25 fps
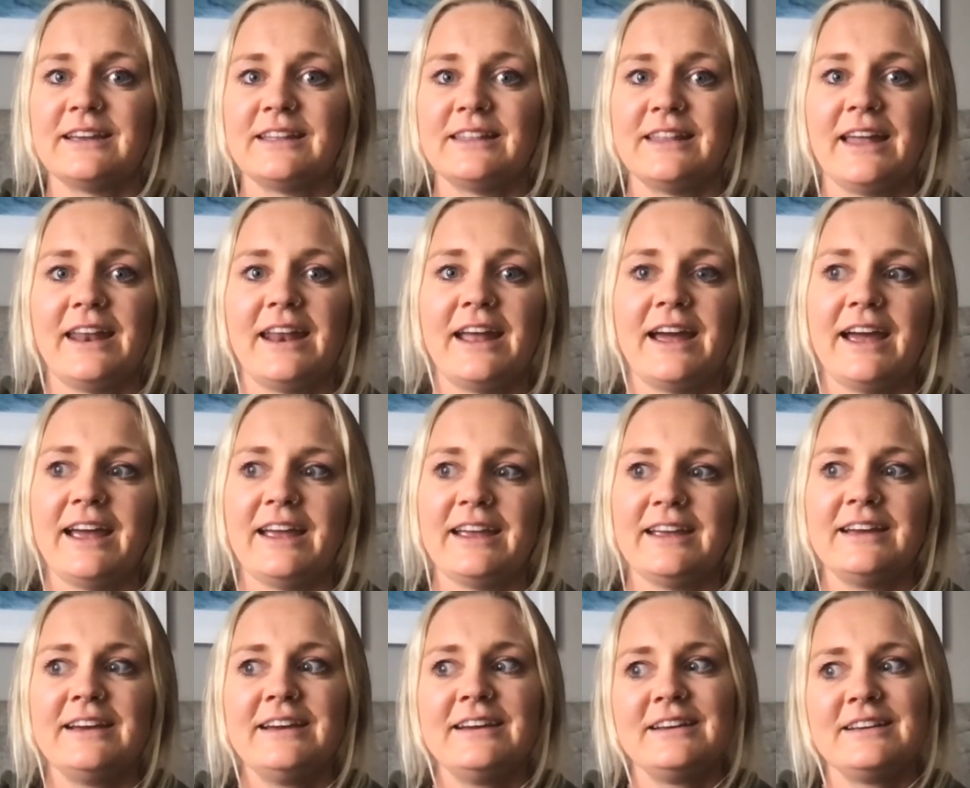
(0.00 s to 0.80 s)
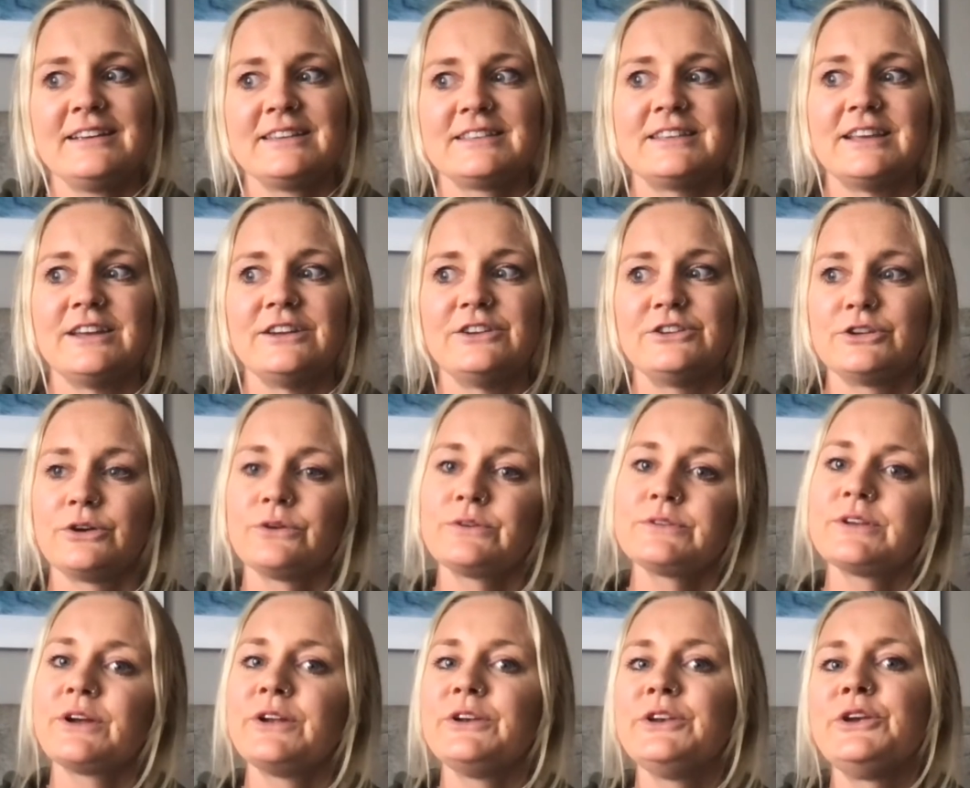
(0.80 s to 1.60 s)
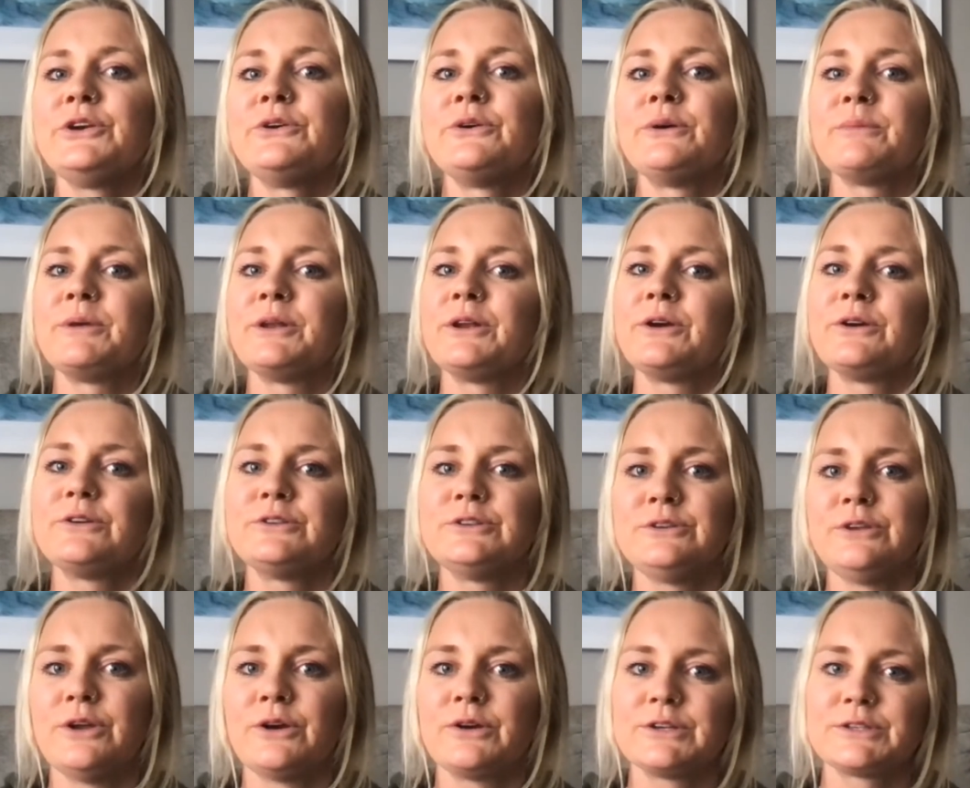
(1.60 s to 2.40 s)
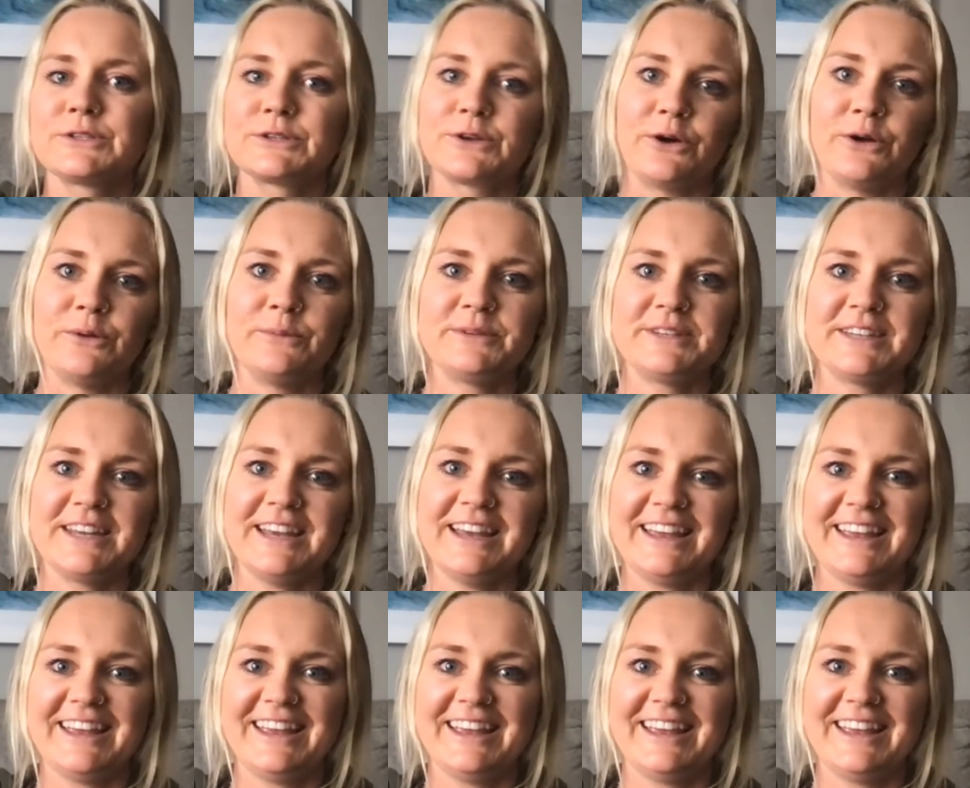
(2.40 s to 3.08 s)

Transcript: And then I said, joke's on you, I'm going to go do yoga sculpt.